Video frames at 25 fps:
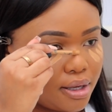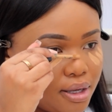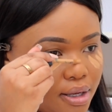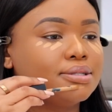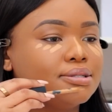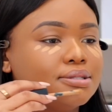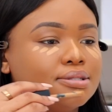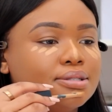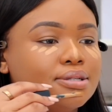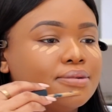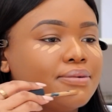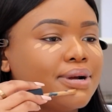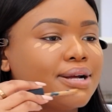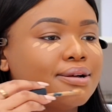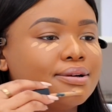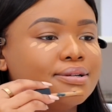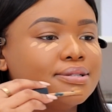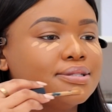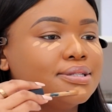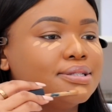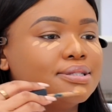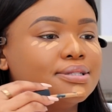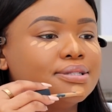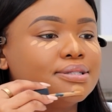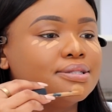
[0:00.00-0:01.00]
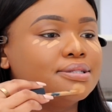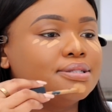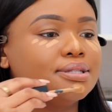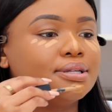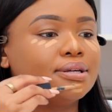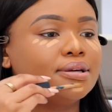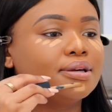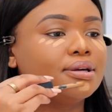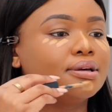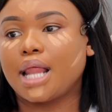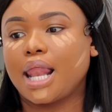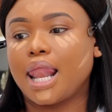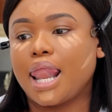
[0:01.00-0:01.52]
It's the right
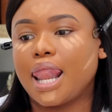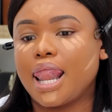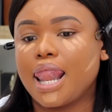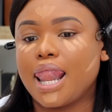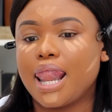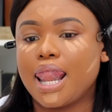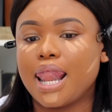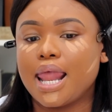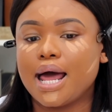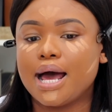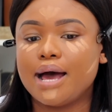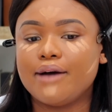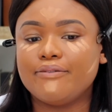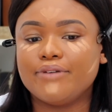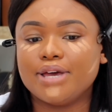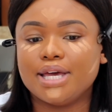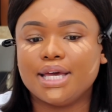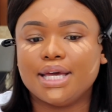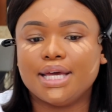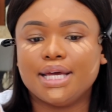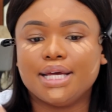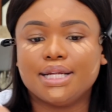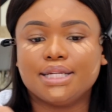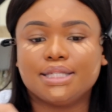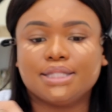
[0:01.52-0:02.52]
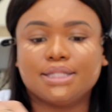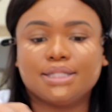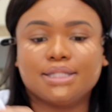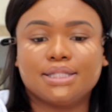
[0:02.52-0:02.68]
consistency. Love it.